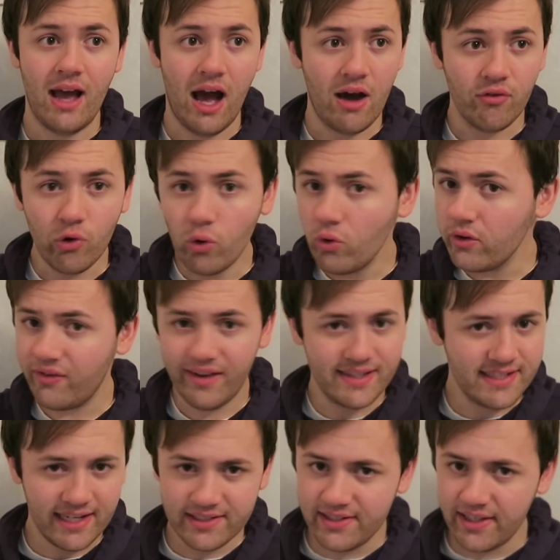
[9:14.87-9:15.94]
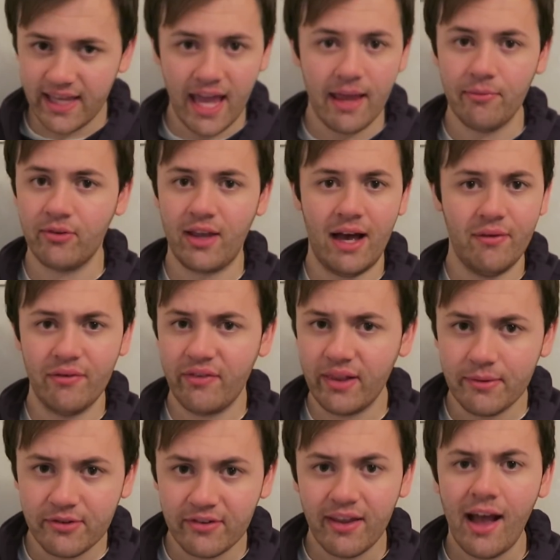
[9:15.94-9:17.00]
out of all the fantastic games Kalvin
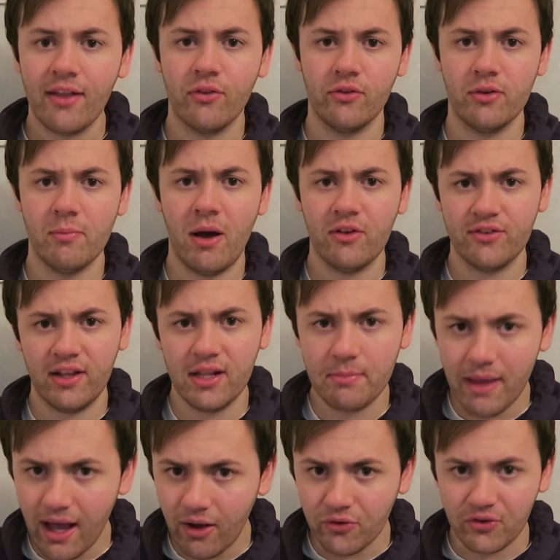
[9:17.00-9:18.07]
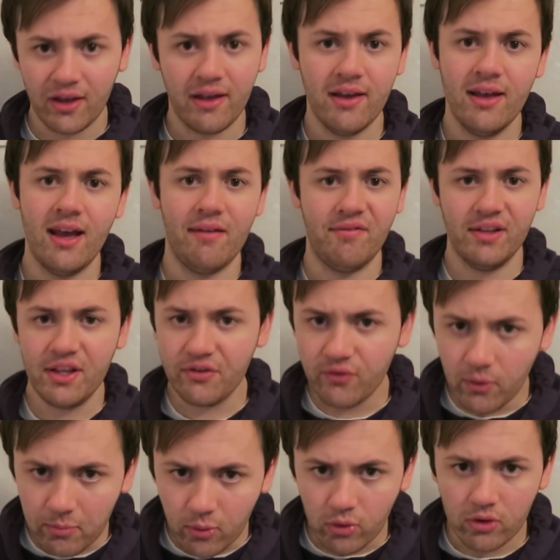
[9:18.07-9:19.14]
Phillips has had under Marcelo Bielsa and for this
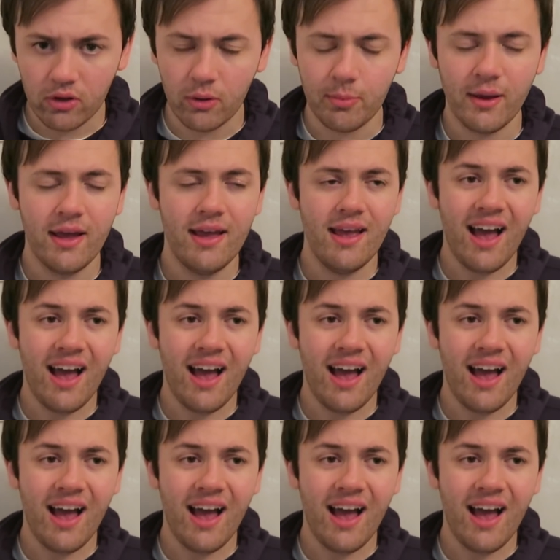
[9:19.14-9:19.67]
football club,